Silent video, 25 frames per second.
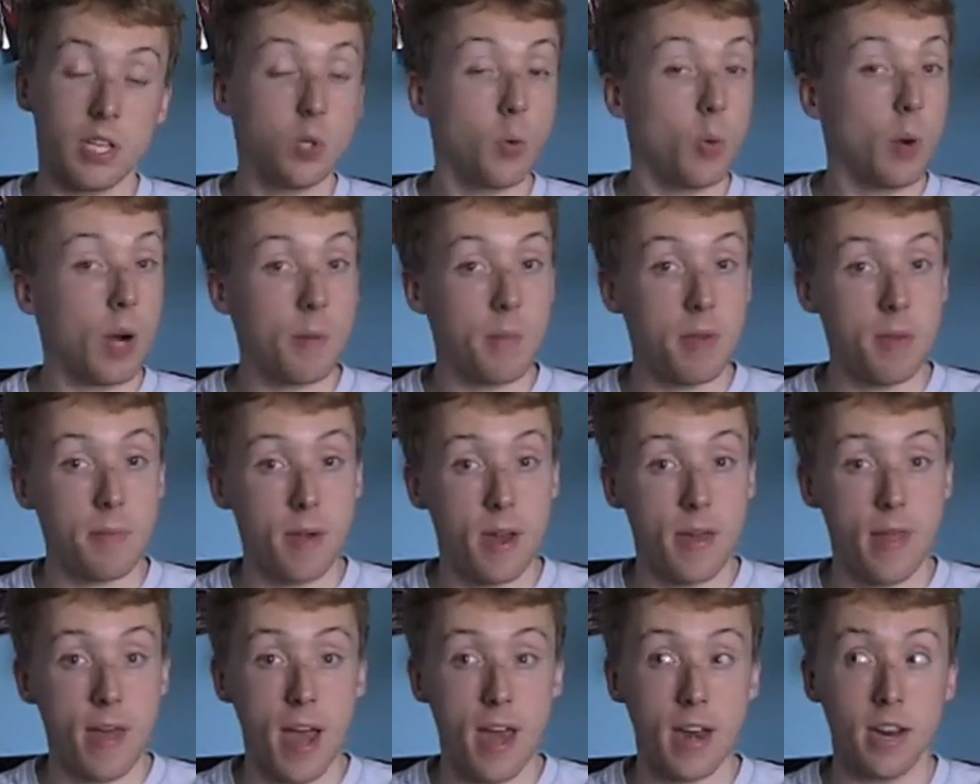So what I mean
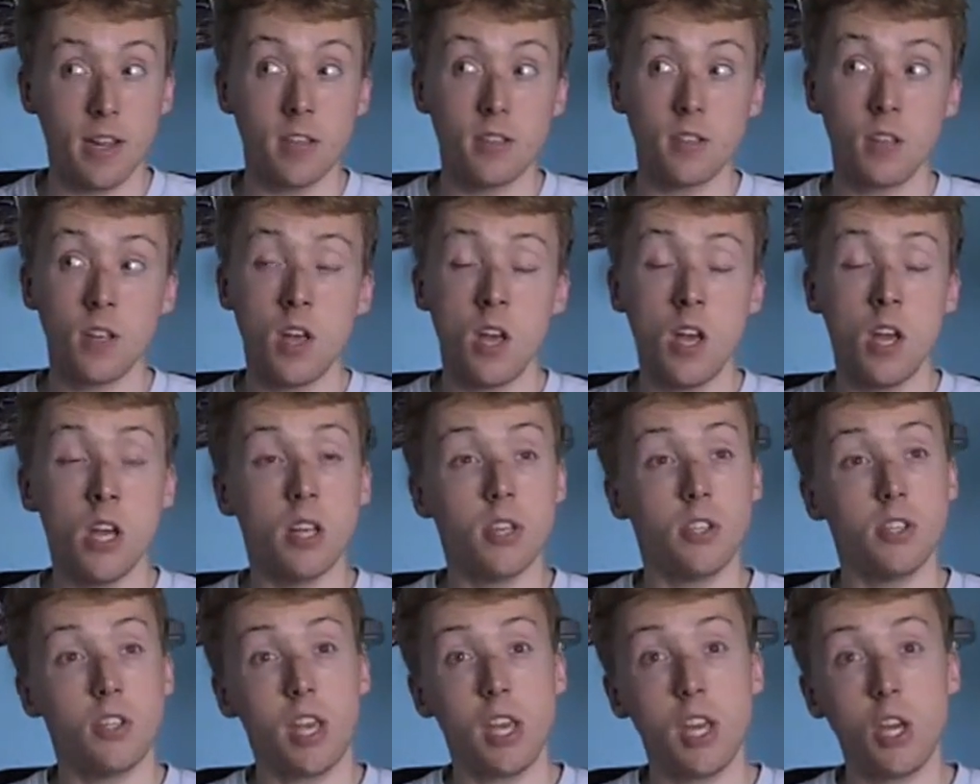by that is,
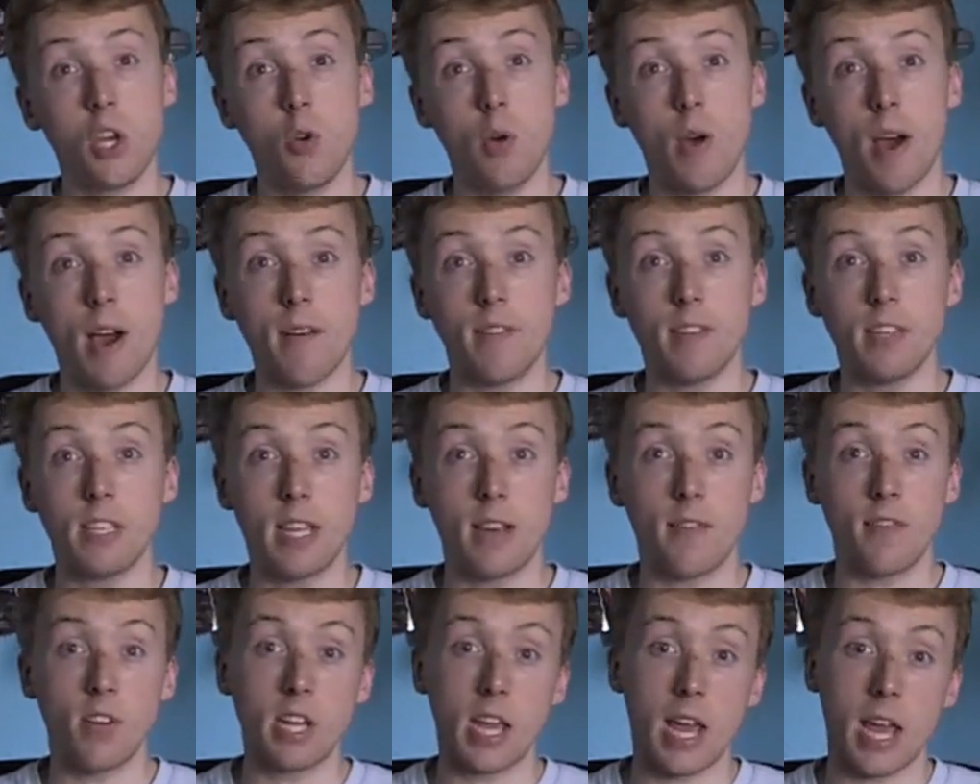say you have
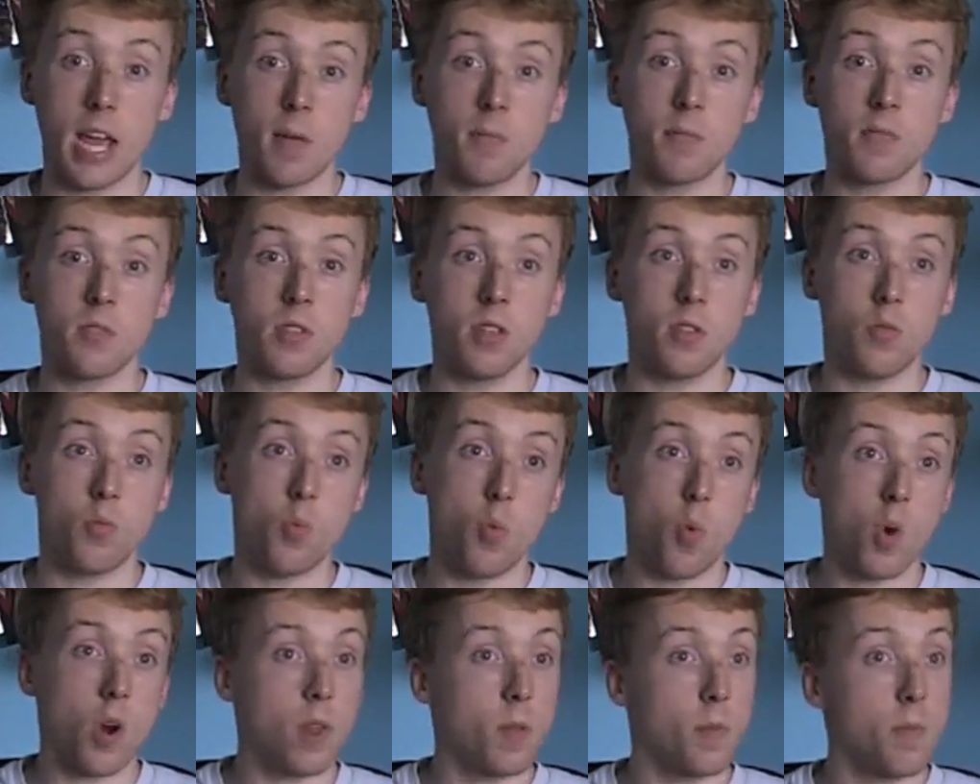7 games,
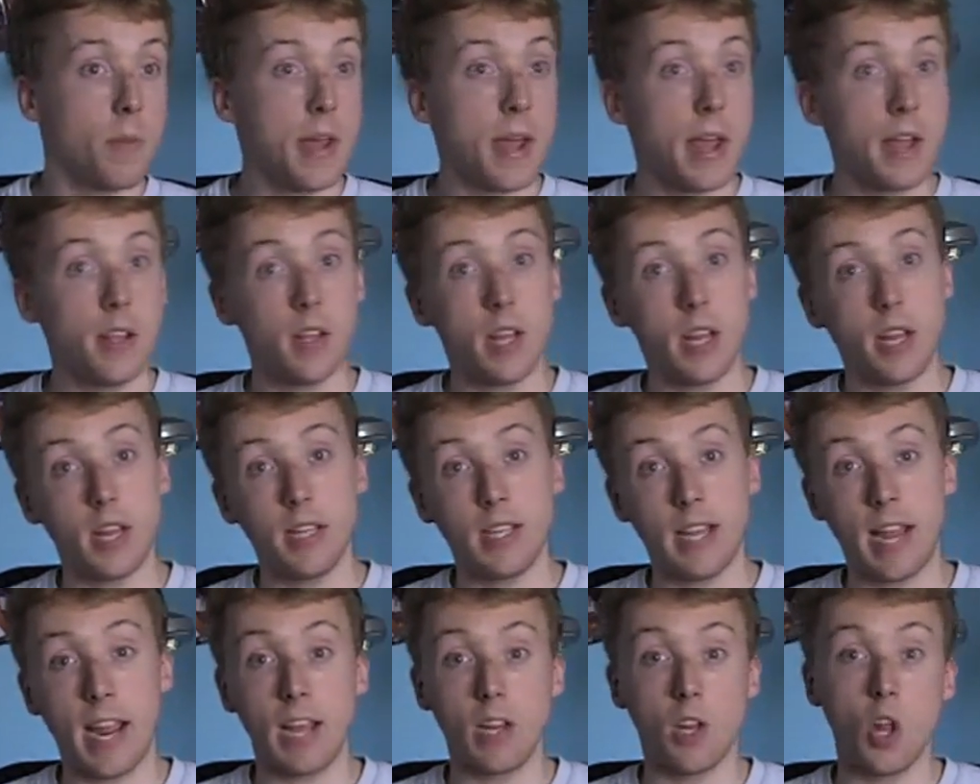and one of them
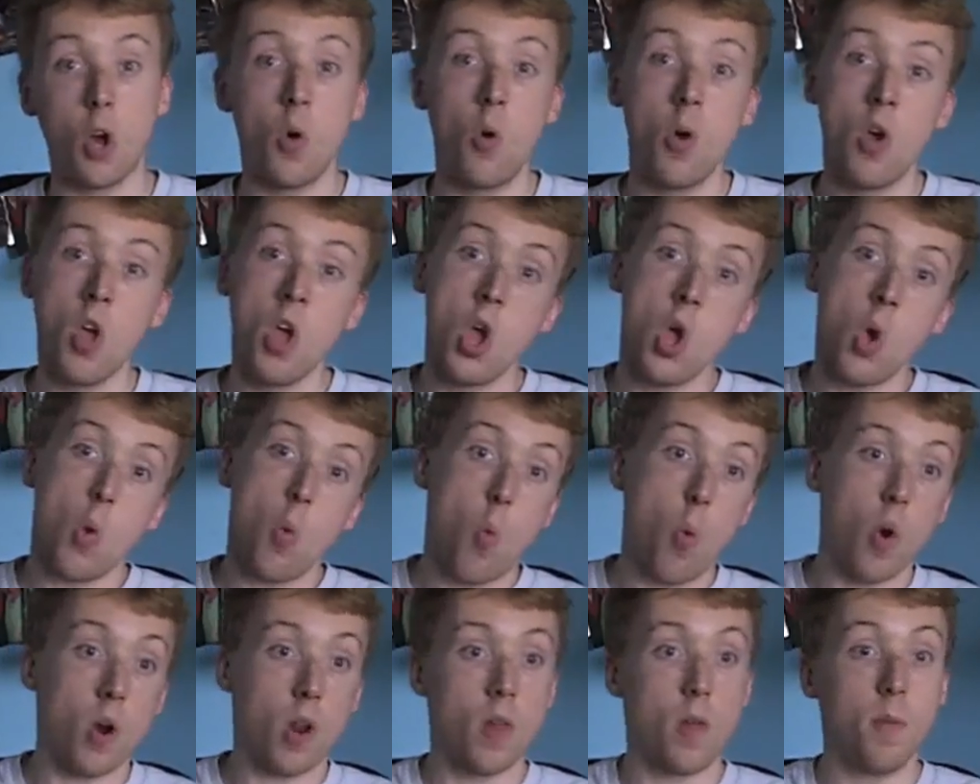is Halo,
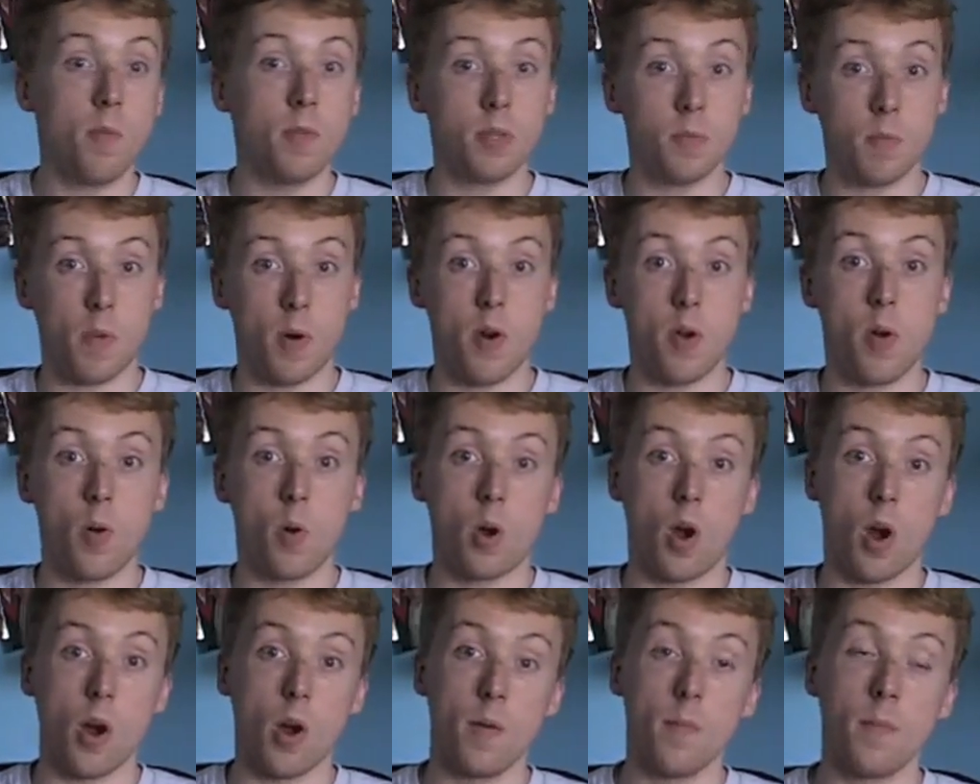one of them is Mario
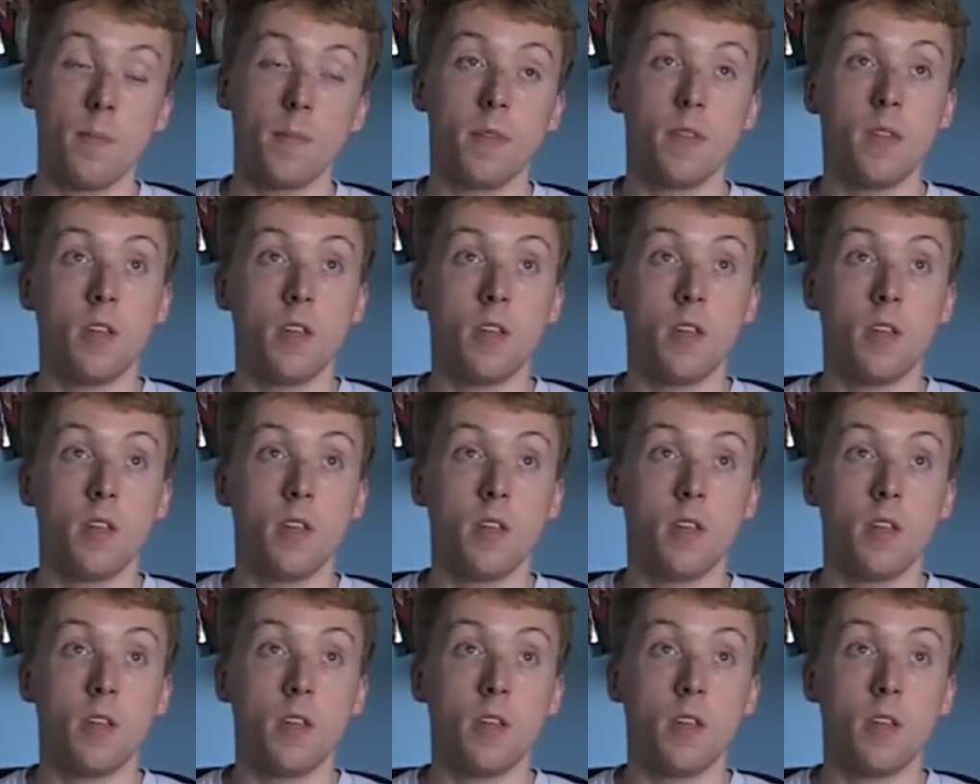Kart.